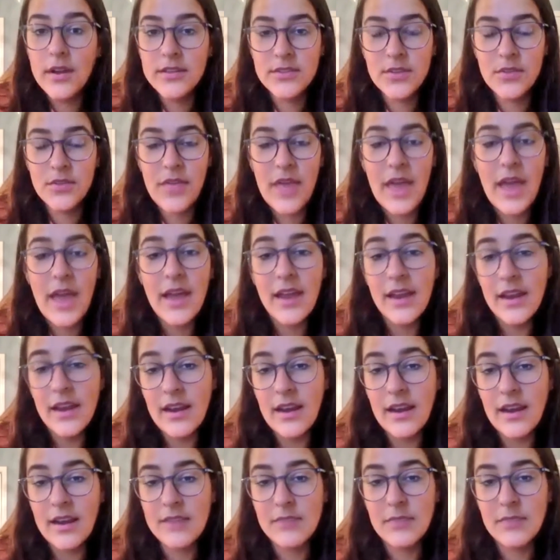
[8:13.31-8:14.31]
So that
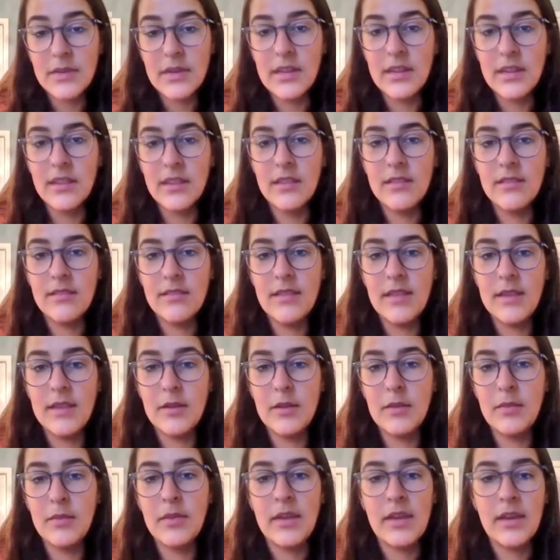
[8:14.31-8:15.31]
has been in
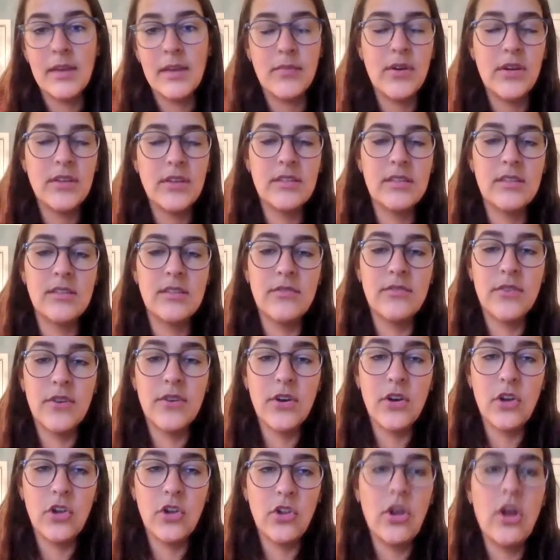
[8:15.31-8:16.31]
the planning process
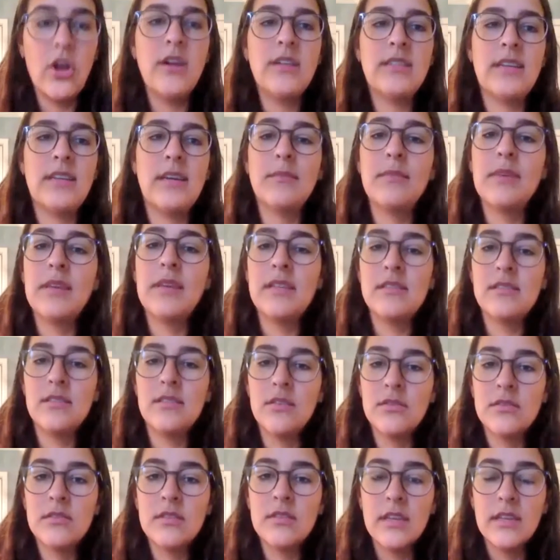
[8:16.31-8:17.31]
for a long time, because
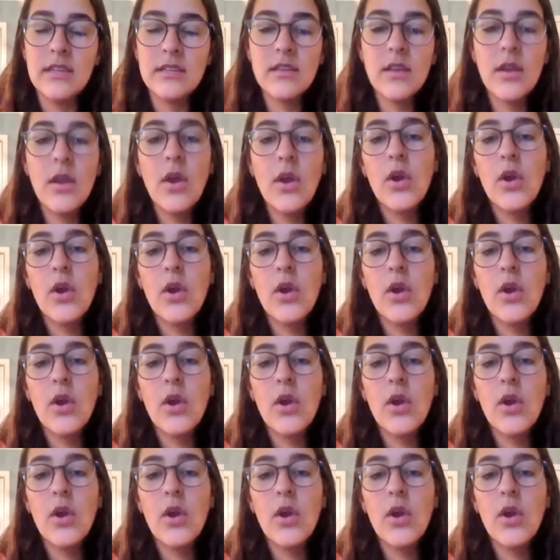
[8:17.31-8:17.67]
those things